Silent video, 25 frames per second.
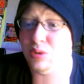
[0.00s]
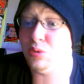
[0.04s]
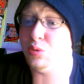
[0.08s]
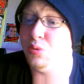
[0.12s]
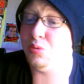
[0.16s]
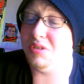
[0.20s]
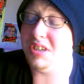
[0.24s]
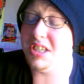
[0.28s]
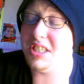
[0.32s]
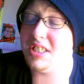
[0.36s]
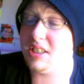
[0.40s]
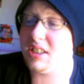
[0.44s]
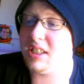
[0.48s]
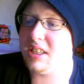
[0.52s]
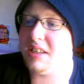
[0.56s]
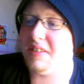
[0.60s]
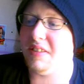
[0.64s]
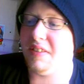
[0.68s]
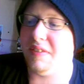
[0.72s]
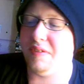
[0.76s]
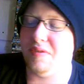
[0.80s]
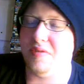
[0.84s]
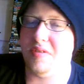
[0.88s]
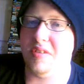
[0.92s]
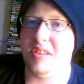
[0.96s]
recently,
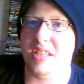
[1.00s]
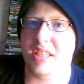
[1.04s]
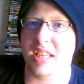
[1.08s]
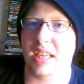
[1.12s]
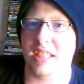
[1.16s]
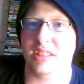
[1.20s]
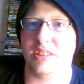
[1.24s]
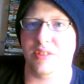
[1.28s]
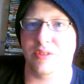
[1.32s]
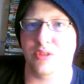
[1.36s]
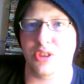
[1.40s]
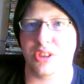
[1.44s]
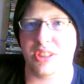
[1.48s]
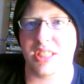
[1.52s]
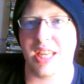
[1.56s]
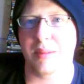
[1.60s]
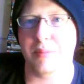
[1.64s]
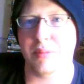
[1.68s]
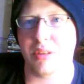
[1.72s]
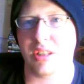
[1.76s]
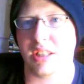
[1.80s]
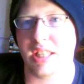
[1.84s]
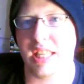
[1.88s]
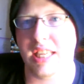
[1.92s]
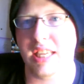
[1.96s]
these things have just came
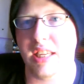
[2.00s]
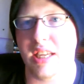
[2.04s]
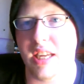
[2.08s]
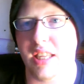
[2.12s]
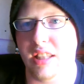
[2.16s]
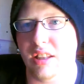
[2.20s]
to light